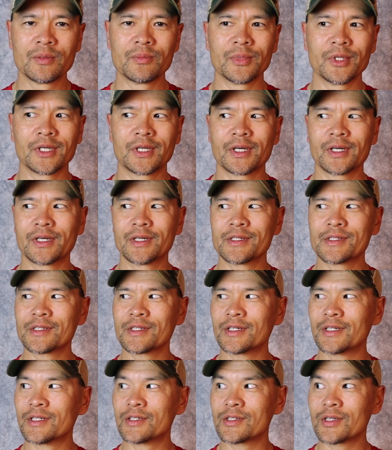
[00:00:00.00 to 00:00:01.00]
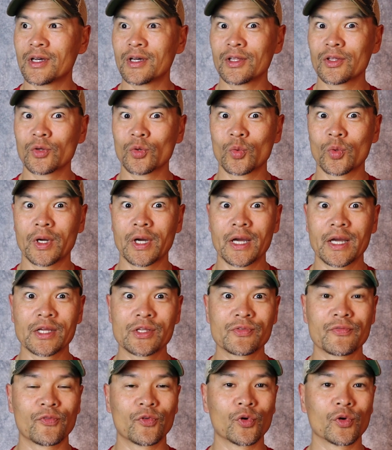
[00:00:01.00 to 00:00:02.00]
because it's
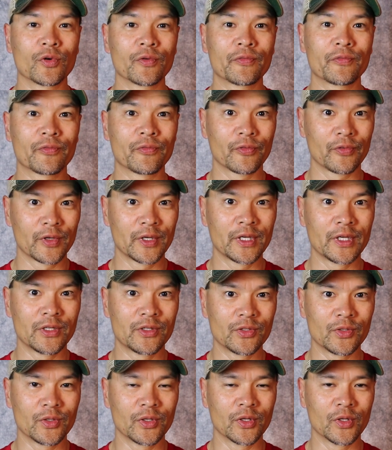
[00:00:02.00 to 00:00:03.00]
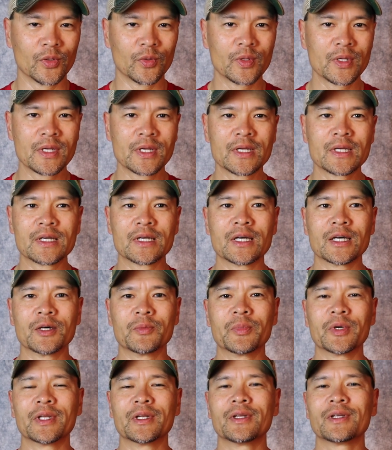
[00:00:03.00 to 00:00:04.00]
otherwise for free to you.
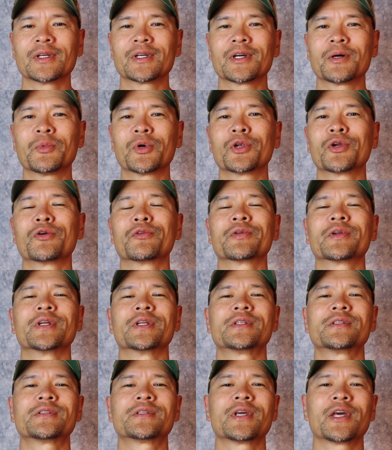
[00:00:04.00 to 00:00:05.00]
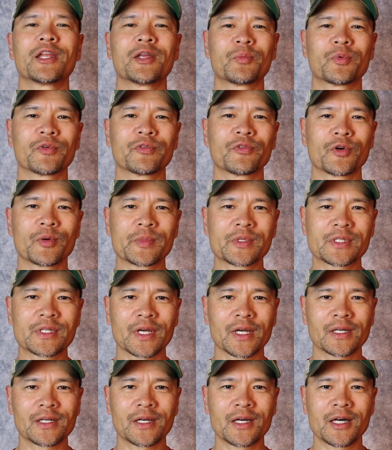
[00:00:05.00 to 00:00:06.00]
But come on over to
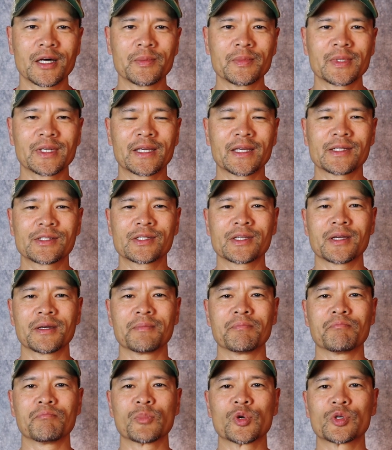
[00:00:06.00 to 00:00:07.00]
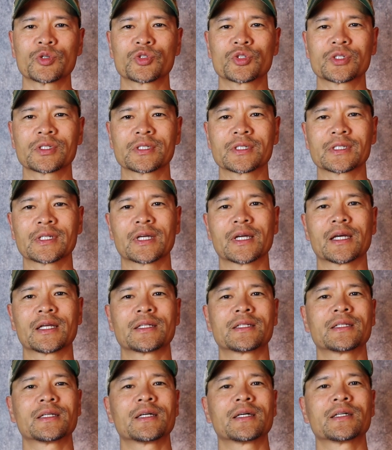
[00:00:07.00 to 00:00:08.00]
10aperformance.com, get some merch.
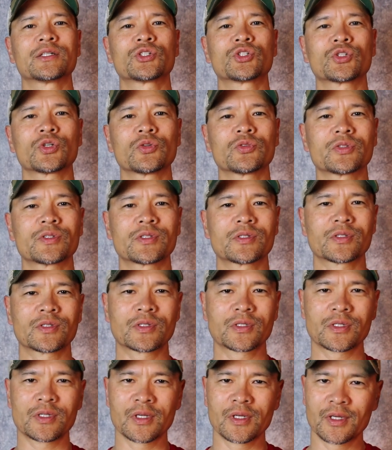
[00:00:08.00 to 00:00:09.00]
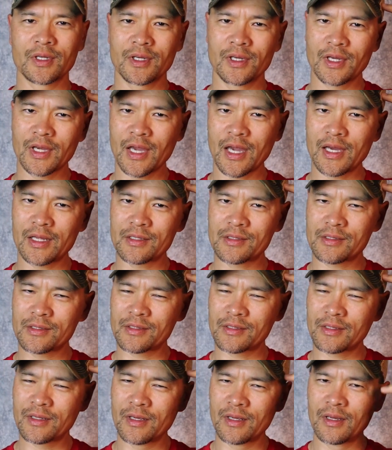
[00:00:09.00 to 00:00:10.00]
Got shirts,
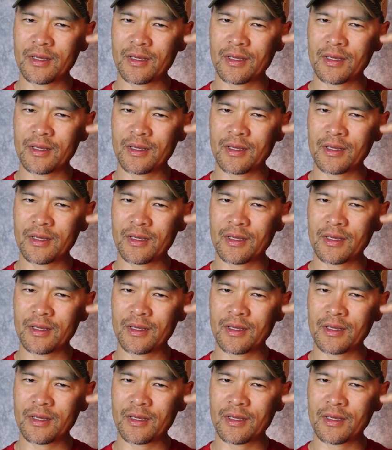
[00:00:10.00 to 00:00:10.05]
hats,